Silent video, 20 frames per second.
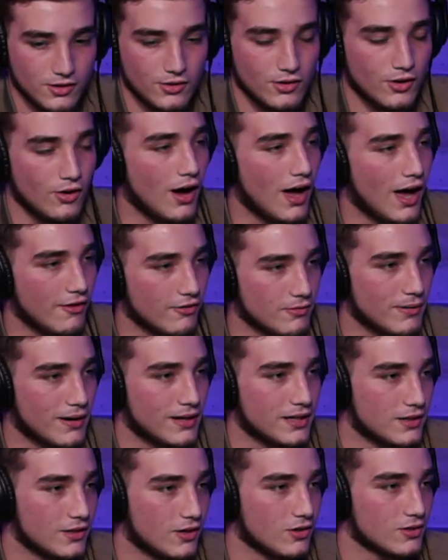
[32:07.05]
you know
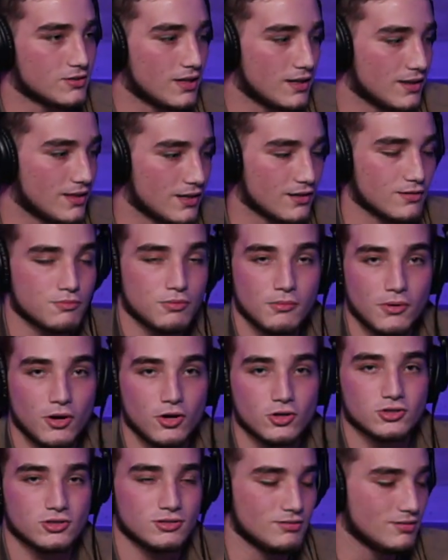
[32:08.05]
everybody knows that this
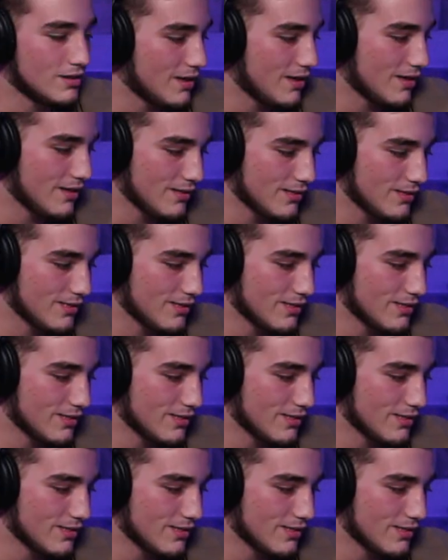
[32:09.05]
promotion